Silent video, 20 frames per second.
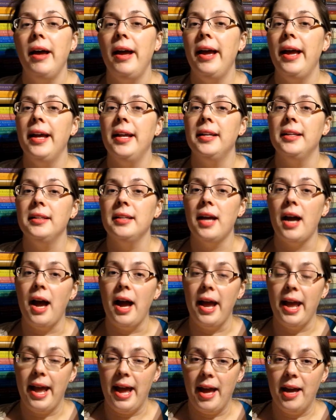and
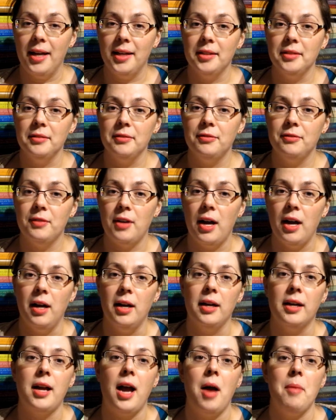I have
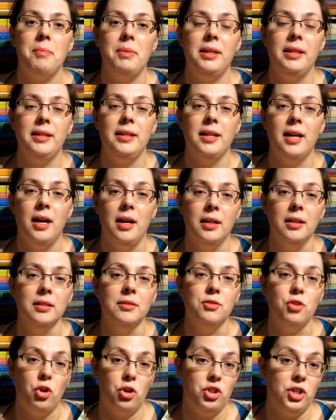a copy
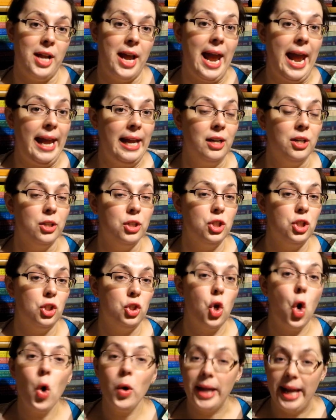of Georgette Hayer's The
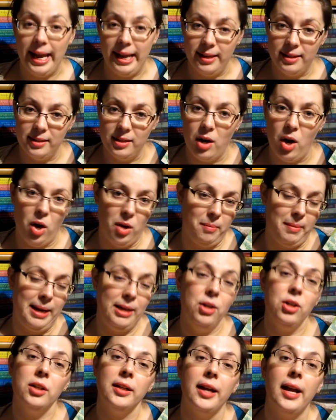Tollgate on my
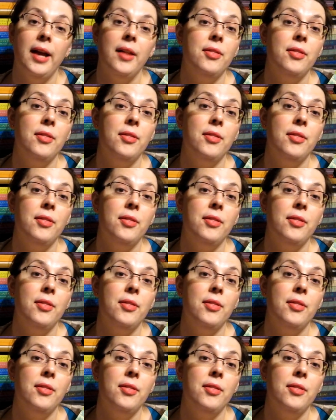Nook,